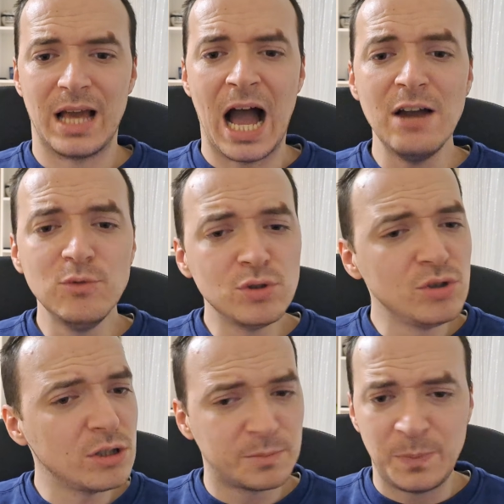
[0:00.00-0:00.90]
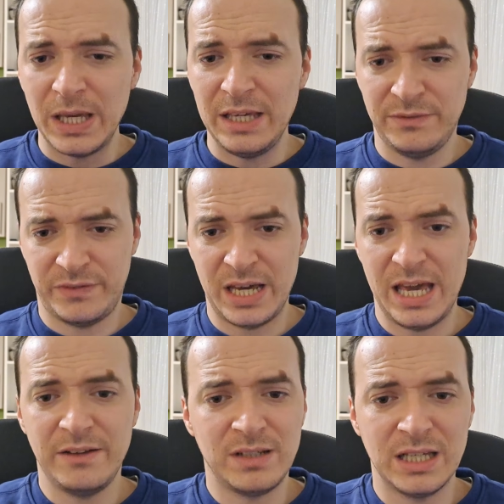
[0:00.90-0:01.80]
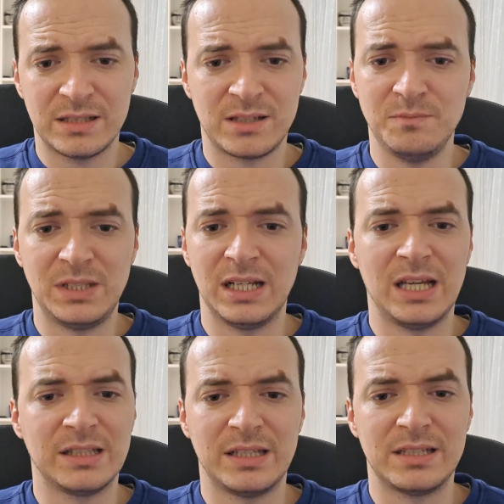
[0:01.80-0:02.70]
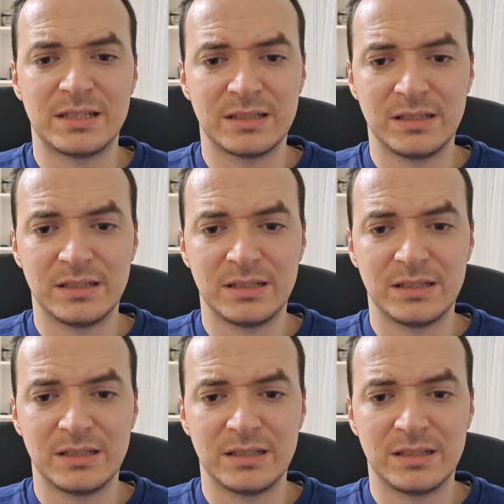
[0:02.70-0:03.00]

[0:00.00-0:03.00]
I would not pay if I have like something like this.